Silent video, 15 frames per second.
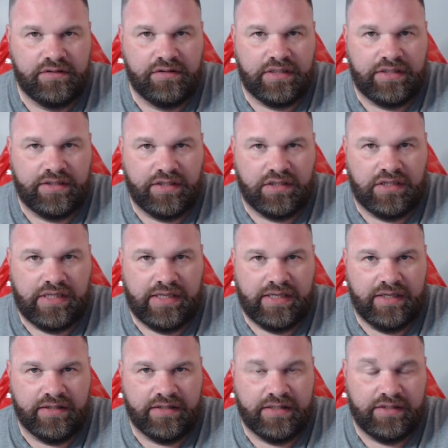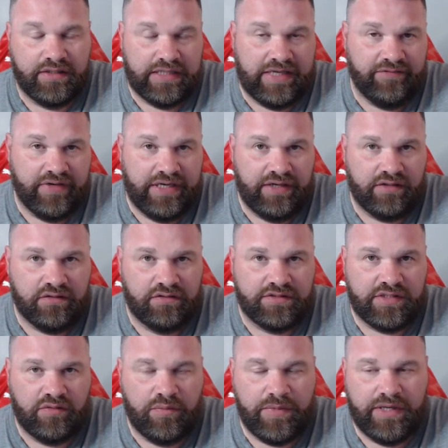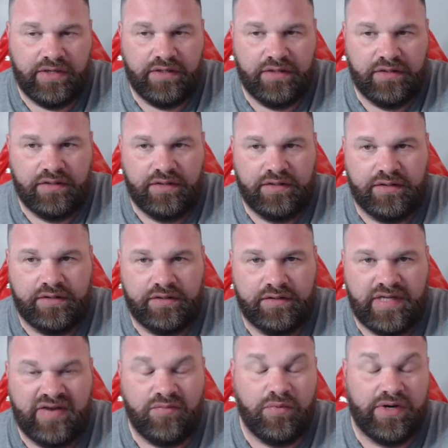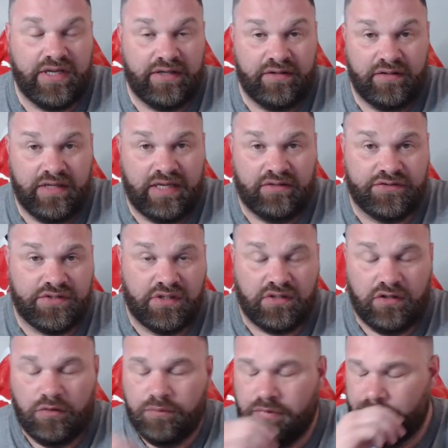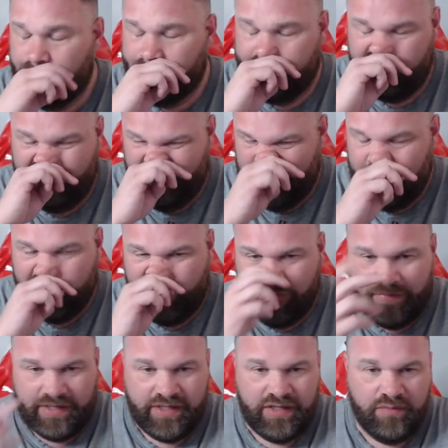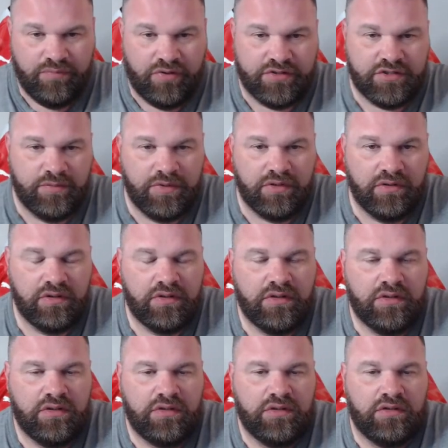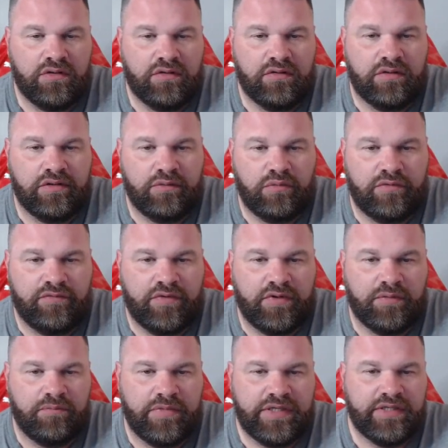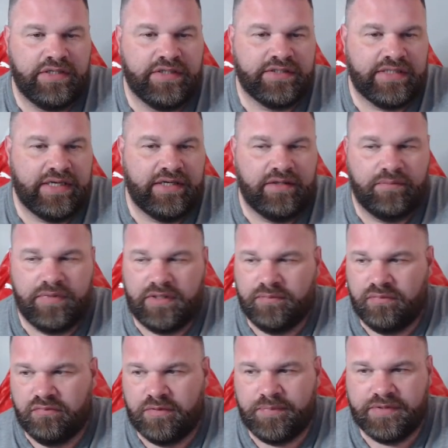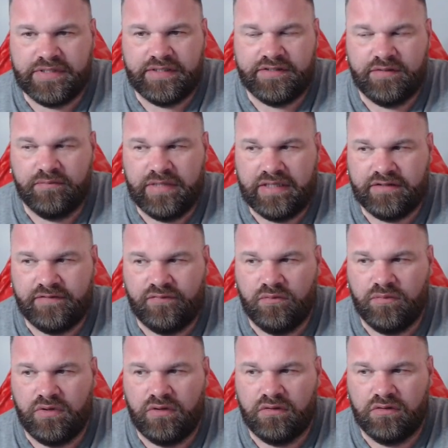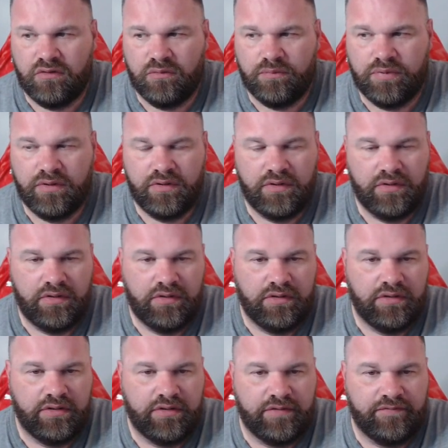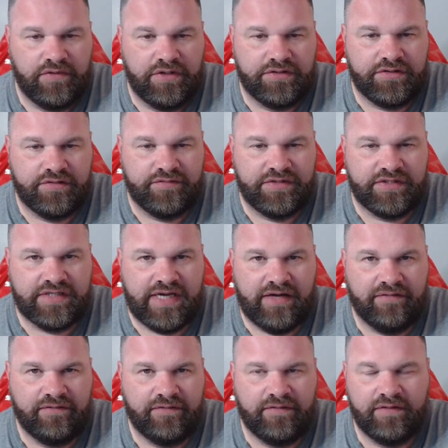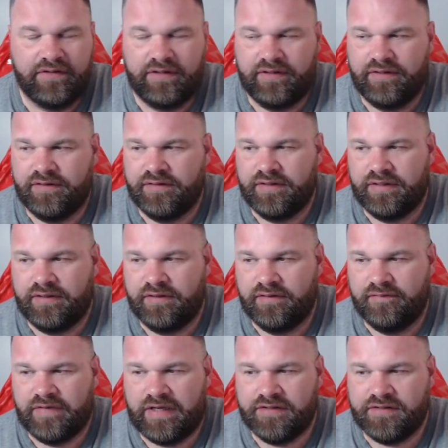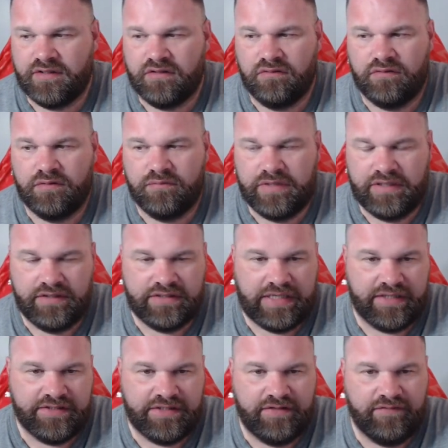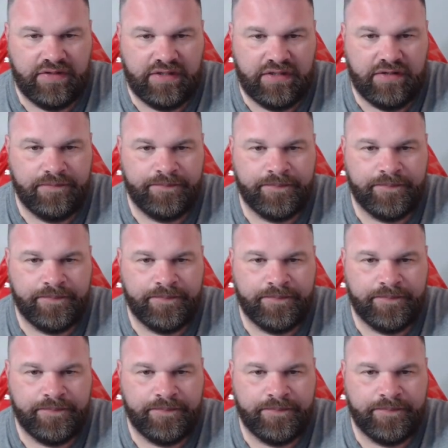Andy Clark for getting in contact with me, everybody else at club for making it possible with the media side of people representing Barnsley Football Club versus the staff. That's including me, Tykes TV,